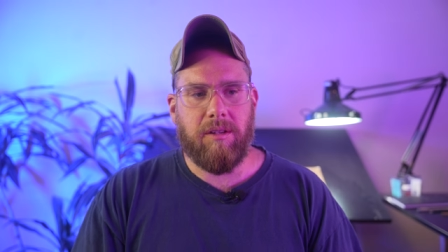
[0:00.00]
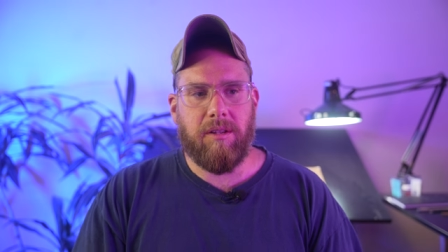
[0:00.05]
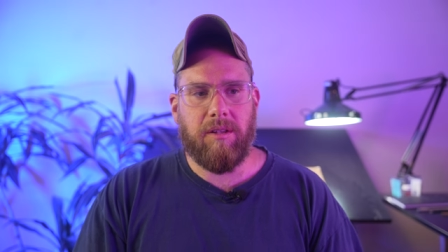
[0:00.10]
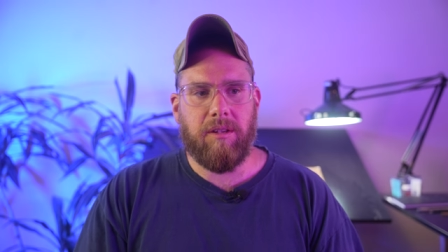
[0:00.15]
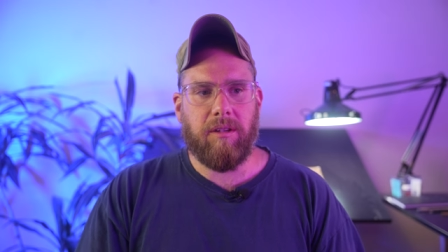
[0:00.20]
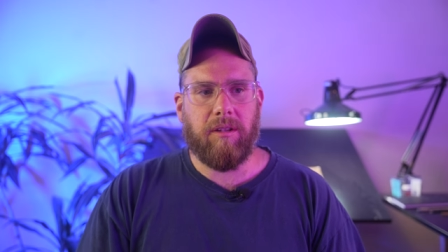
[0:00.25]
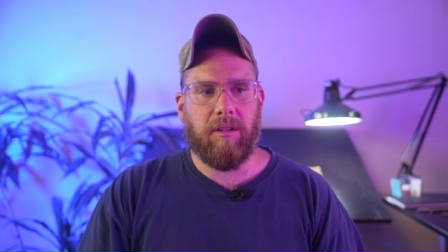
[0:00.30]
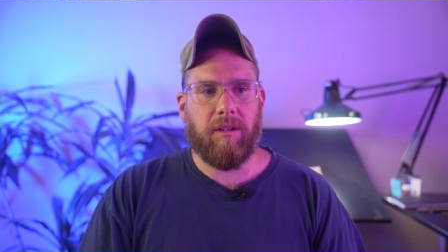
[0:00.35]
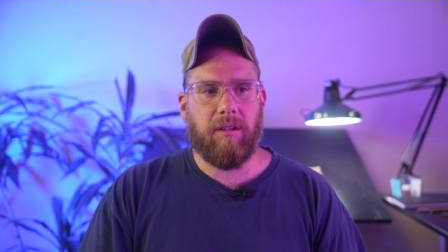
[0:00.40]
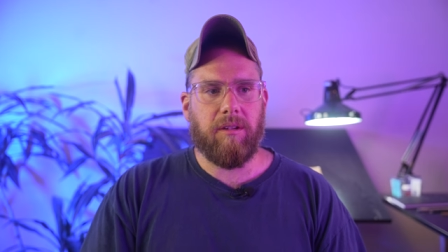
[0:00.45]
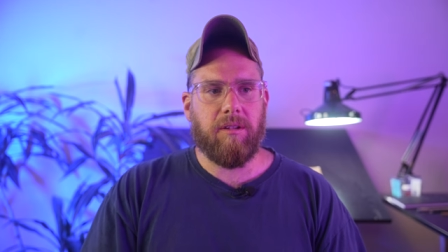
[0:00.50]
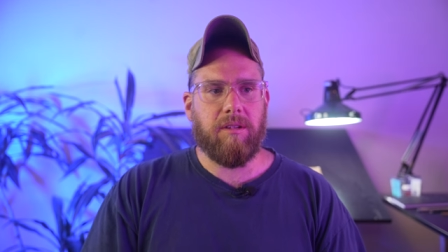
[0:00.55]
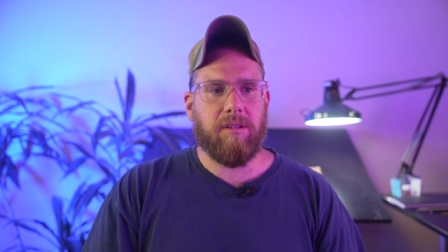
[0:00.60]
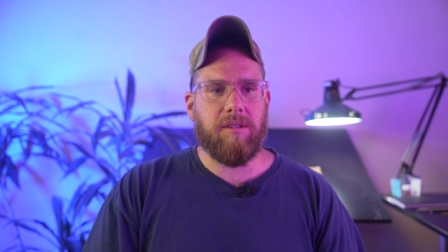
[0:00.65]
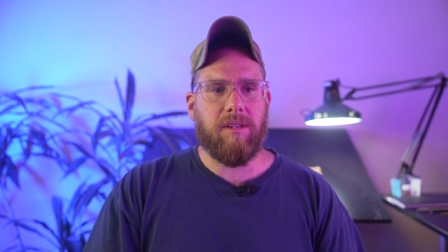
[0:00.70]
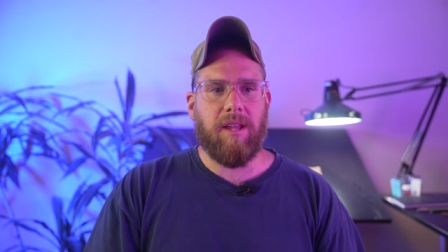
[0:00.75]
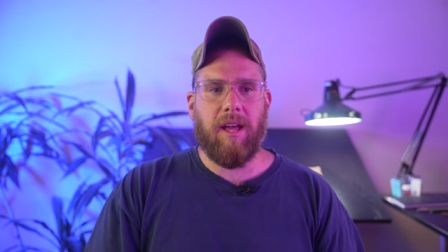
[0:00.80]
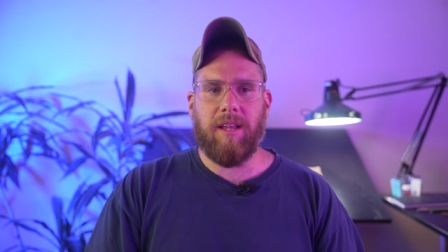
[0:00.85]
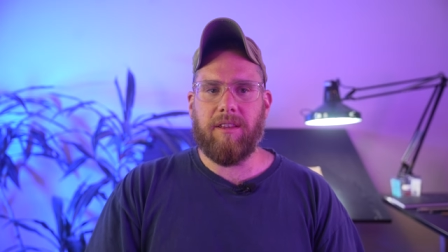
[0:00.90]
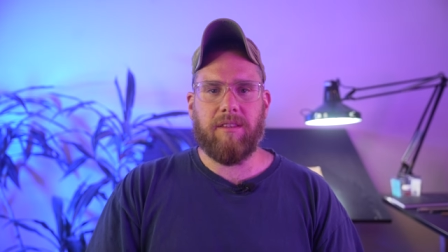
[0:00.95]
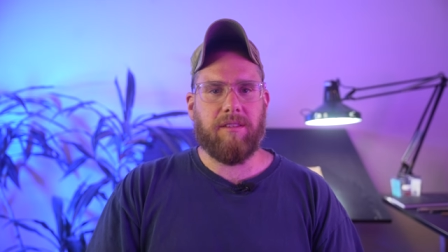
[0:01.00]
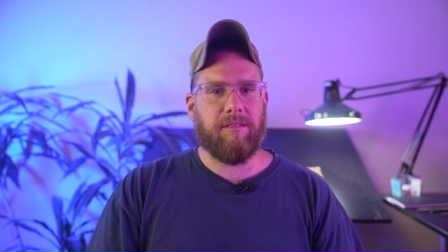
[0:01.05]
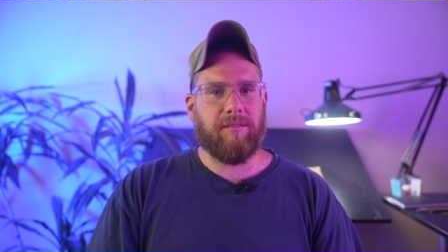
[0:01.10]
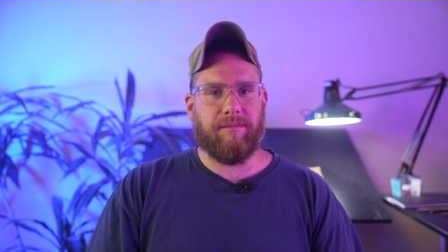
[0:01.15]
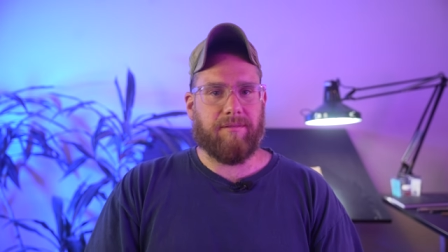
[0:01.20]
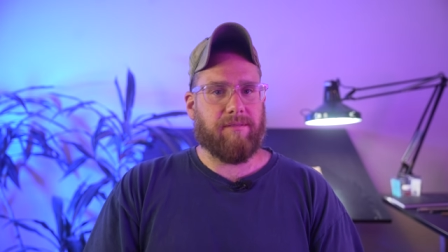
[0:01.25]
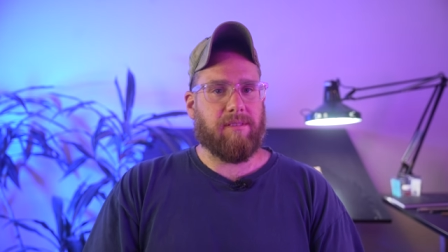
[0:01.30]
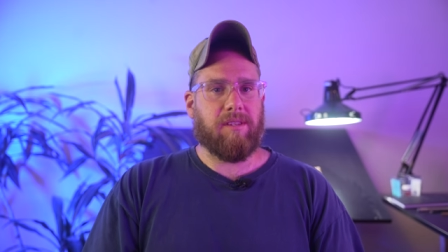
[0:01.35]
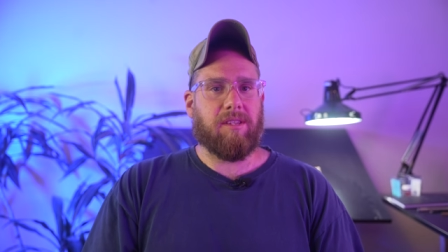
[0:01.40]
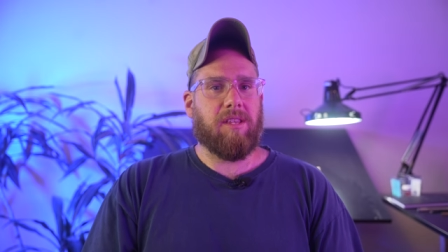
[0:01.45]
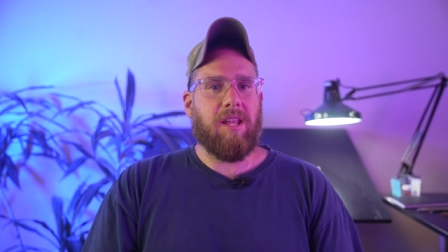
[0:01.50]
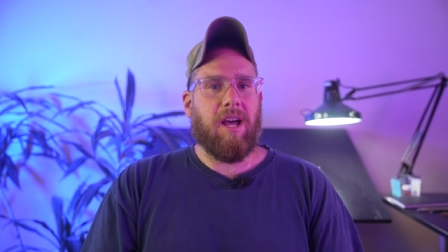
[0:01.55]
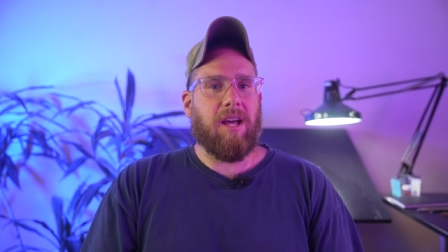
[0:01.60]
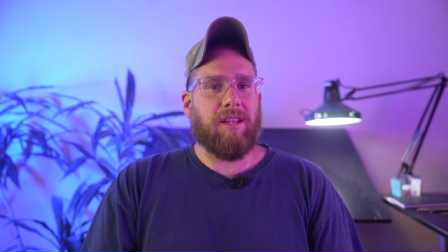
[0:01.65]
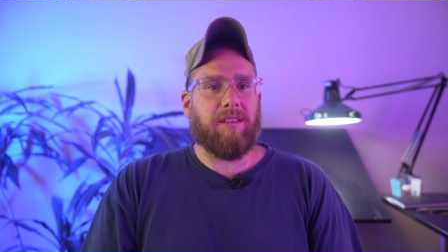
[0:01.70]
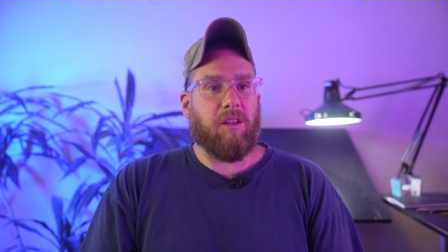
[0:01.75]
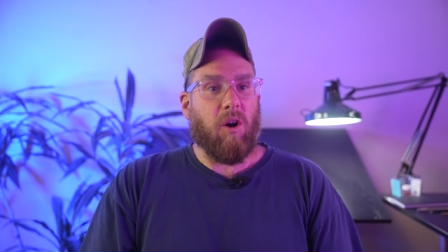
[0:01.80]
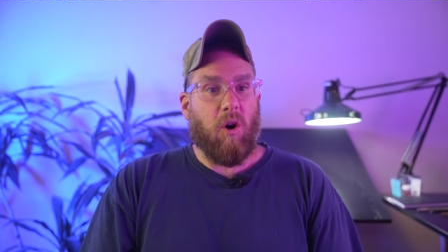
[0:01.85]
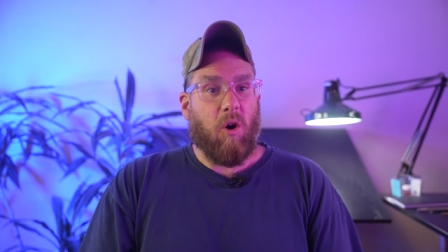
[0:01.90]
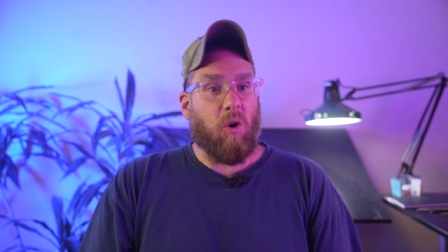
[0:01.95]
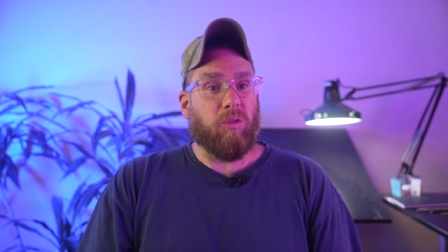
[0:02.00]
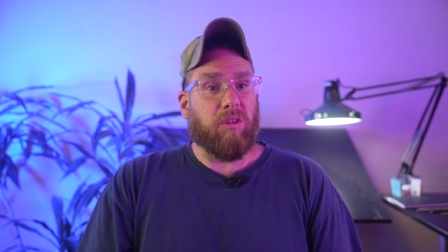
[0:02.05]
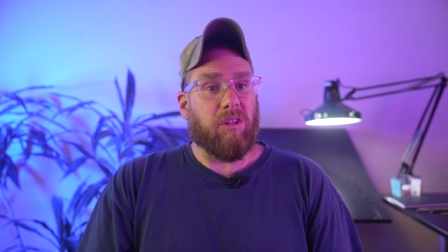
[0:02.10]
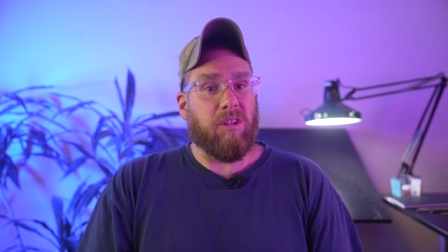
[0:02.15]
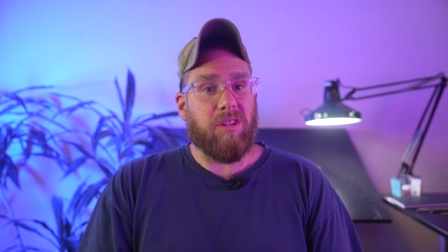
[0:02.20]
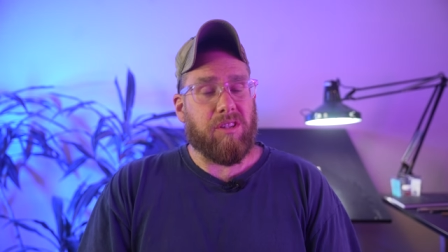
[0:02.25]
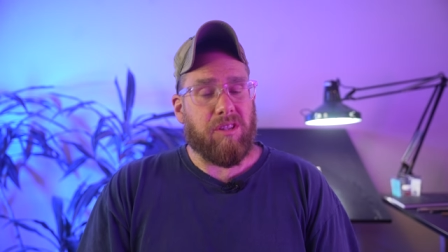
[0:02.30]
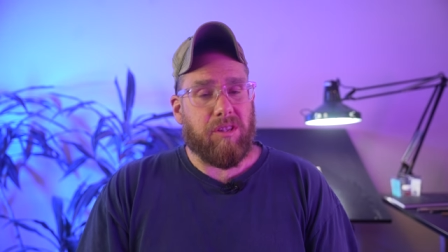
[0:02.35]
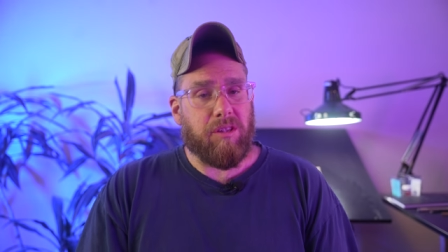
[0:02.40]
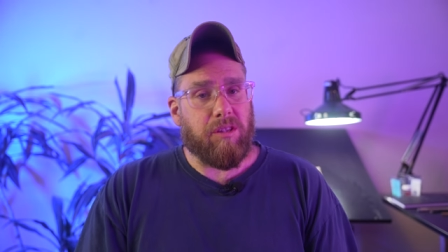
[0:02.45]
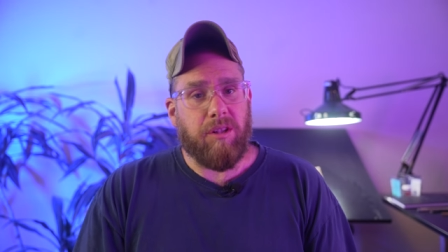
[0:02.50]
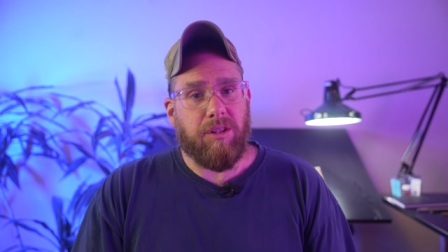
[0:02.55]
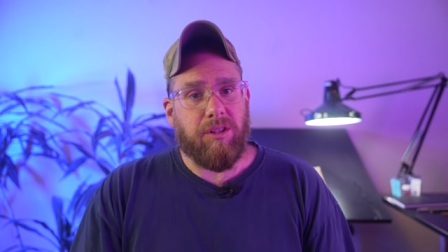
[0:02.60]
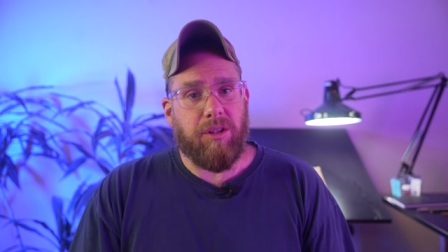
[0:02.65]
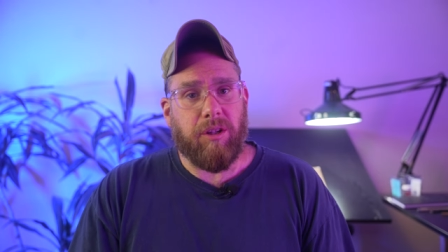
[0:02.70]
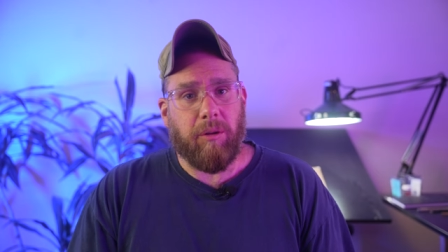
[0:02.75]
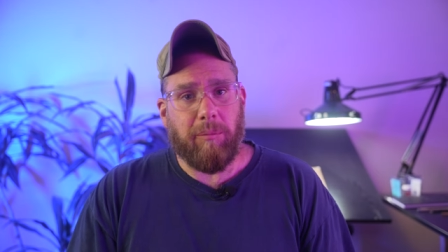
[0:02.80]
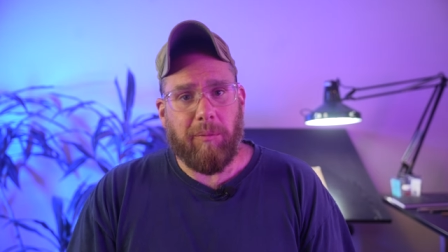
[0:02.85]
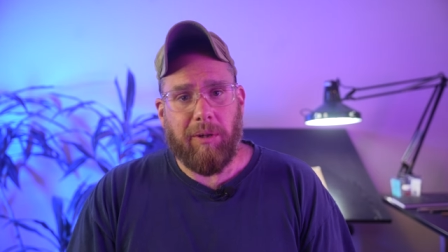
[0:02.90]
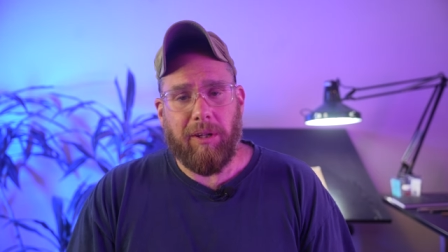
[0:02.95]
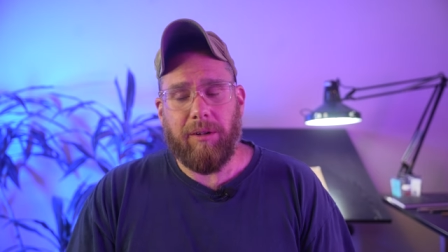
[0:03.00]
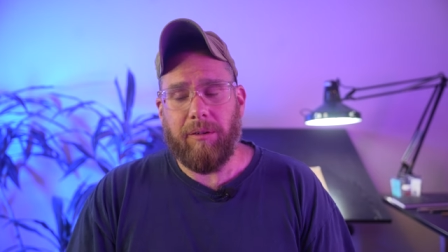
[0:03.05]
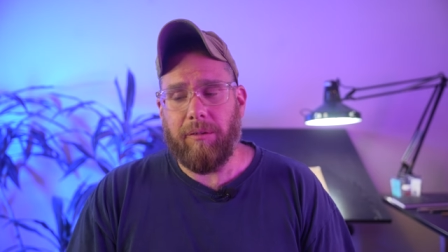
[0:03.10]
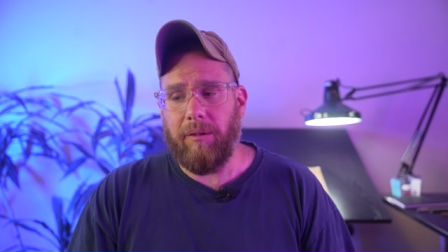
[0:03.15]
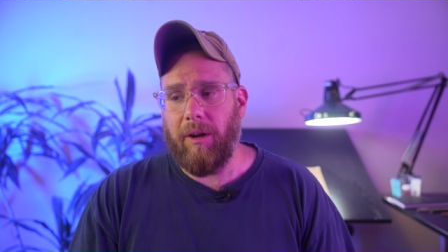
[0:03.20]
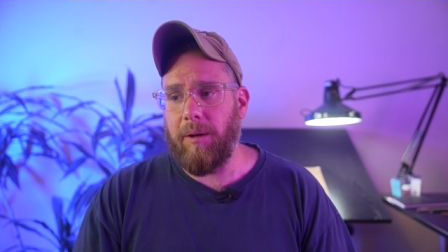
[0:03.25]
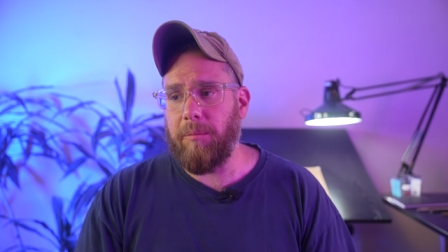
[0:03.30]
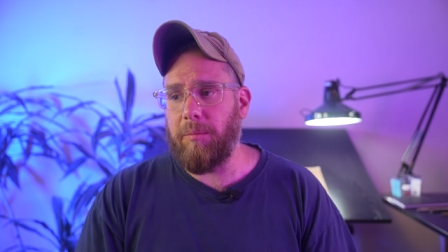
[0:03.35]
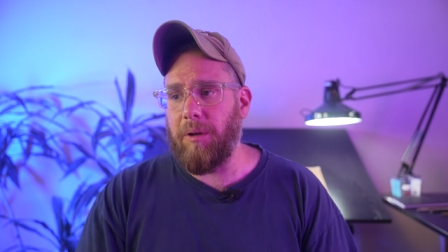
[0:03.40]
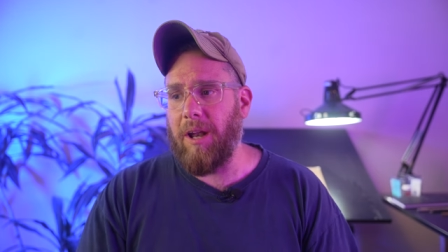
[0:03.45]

you know, it's not the oldest that you could be, right?